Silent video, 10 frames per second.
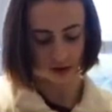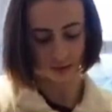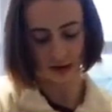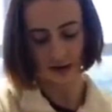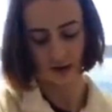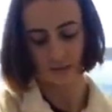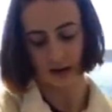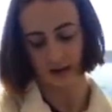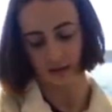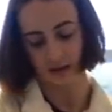apart a little
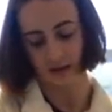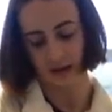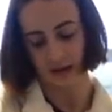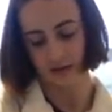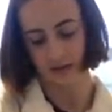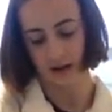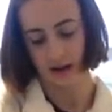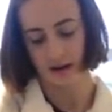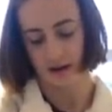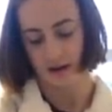bit as I go around the
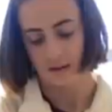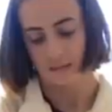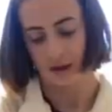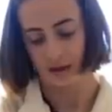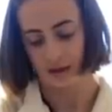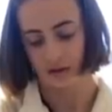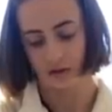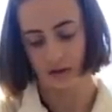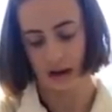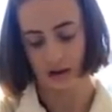outside, but the
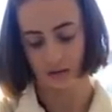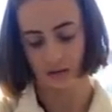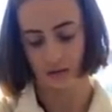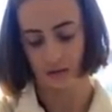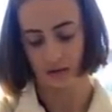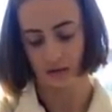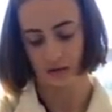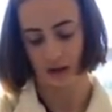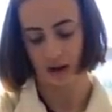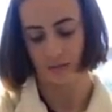general
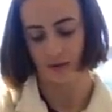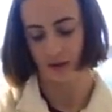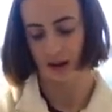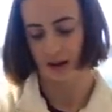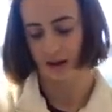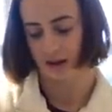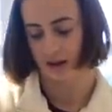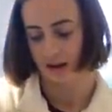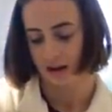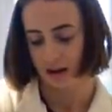shape of it
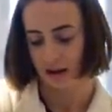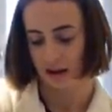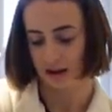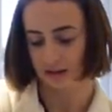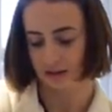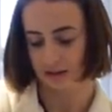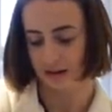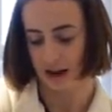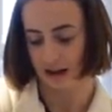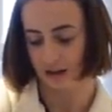is
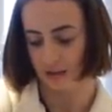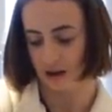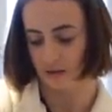staying about